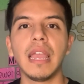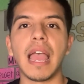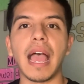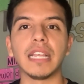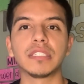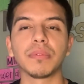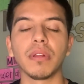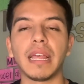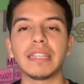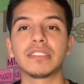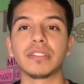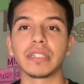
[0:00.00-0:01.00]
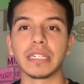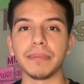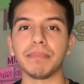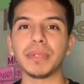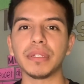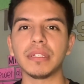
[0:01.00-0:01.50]
as well as their
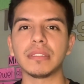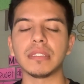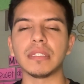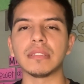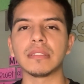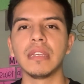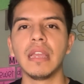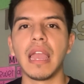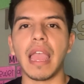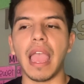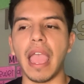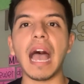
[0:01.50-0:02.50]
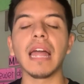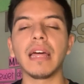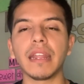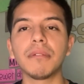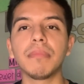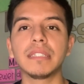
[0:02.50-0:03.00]
communities. A
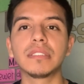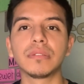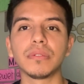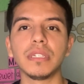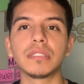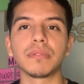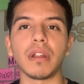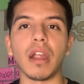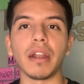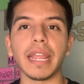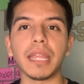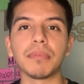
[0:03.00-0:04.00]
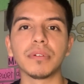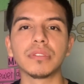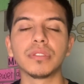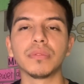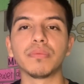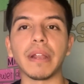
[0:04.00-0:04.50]
lot of my students are able
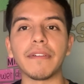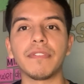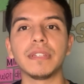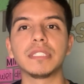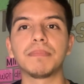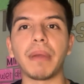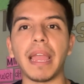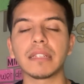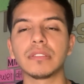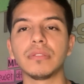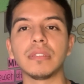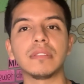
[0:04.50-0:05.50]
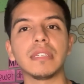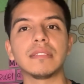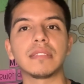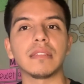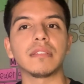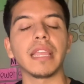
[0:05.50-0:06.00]
to reference back to the
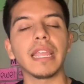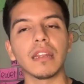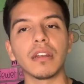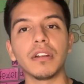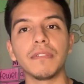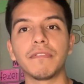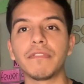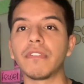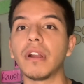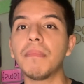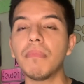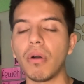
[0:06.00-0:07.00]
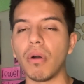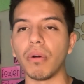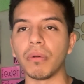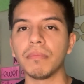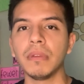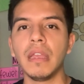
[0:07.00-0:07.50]
things that they learned from
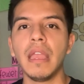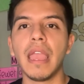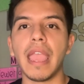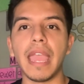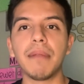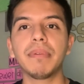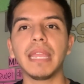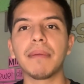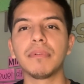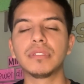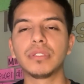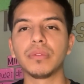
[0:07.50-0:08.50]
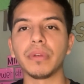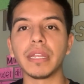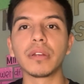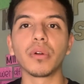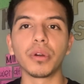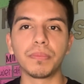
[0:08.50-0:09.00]
home and be able to
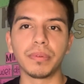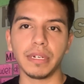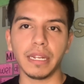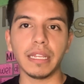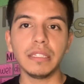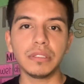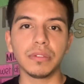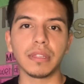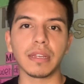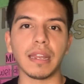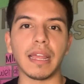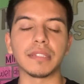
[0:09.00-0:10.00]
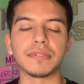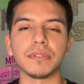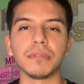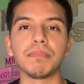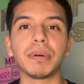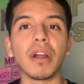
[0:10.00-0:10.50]
incorporate it into the
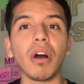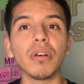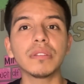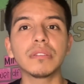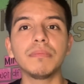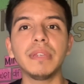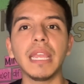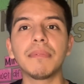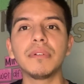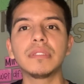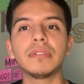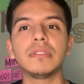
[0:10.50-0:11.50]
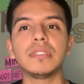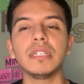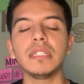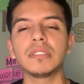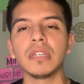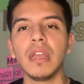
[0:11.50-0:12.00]
classroom, but also be able to
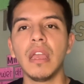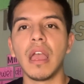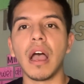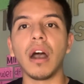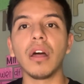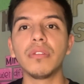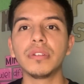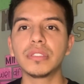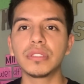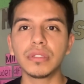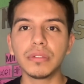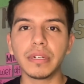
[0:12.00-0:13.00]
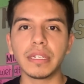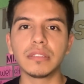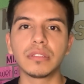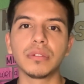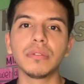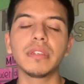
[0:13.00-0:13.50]
teach other
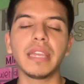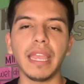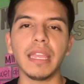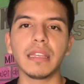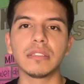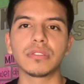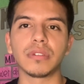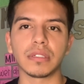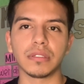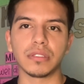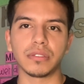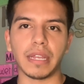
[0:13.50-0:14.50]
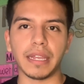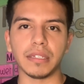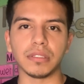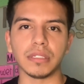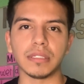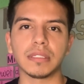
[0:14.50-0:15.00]
students through Kagan structure
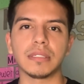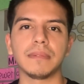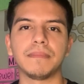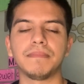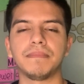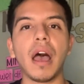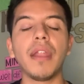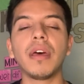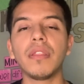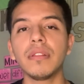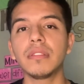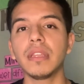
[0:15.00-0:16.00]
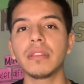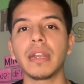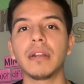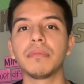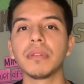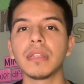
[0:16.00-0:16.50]
strategies. Another thing
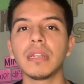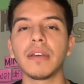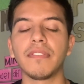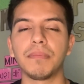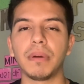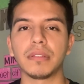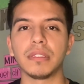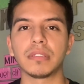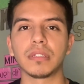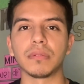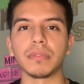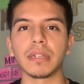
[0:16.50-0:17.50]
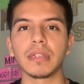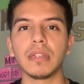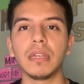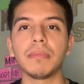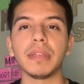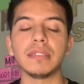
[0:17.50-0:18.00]
that I really love about this
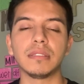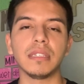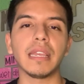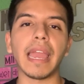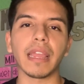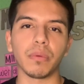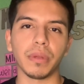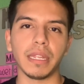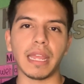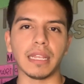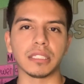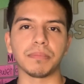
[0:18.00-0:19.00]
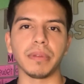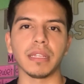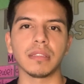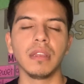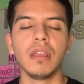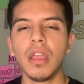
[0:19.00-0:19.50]
curriculum is the equity
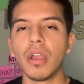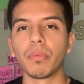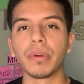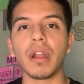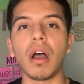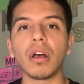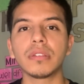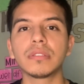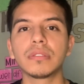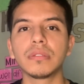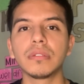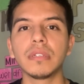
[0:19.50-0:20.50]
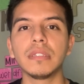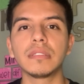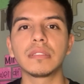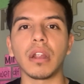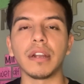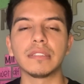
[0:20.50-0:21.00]
aspect, where all
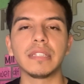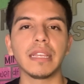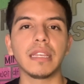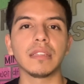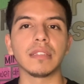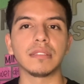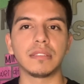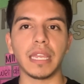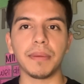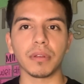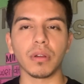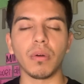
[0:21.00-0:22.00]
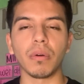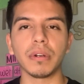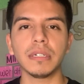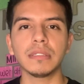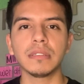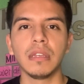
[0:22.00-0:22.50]
students are taking the same
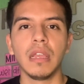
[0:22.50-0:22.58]
course